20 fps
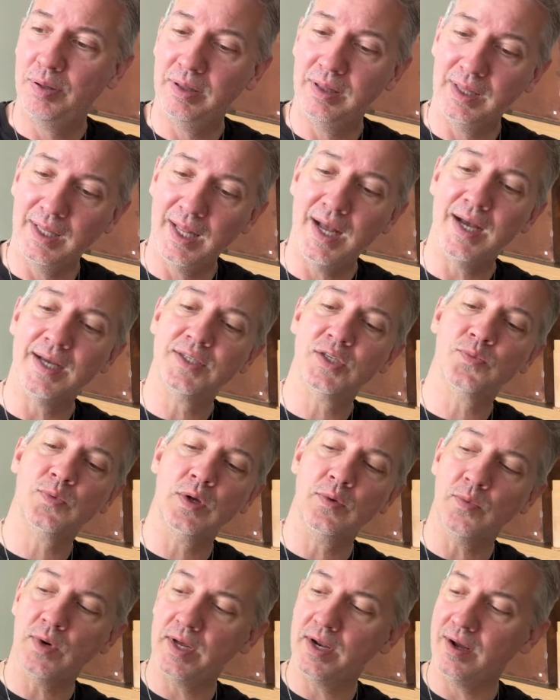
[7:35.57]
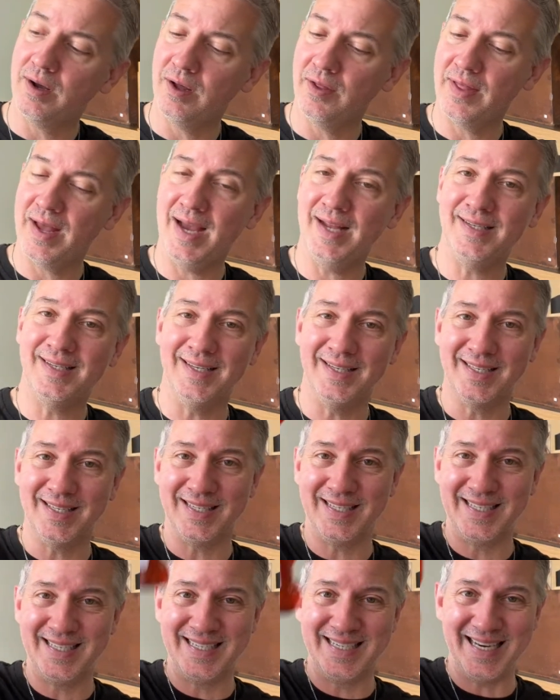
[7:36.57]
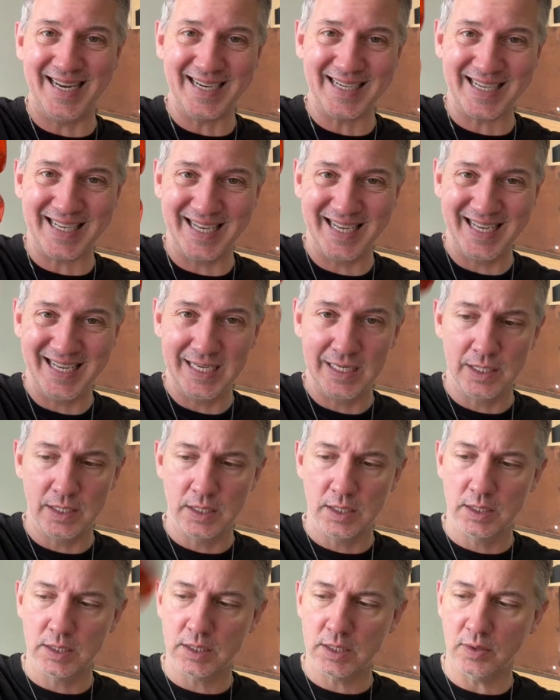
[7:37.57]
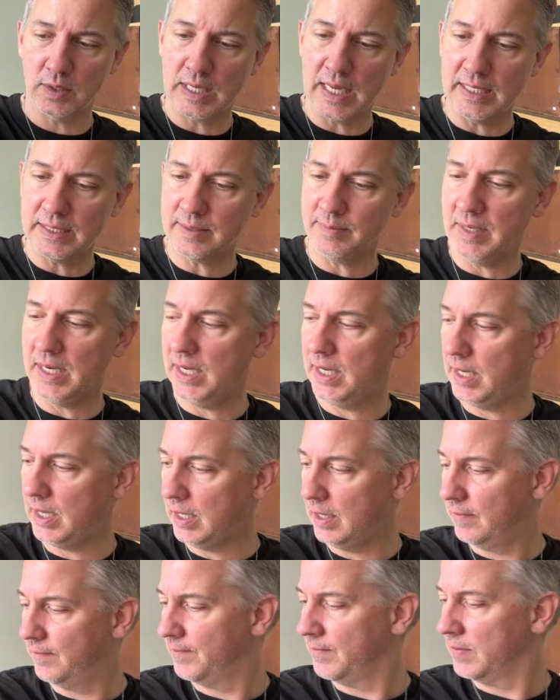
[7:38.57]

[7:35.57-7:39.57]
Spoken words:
Plus, we want all that to stick. So I got some honey.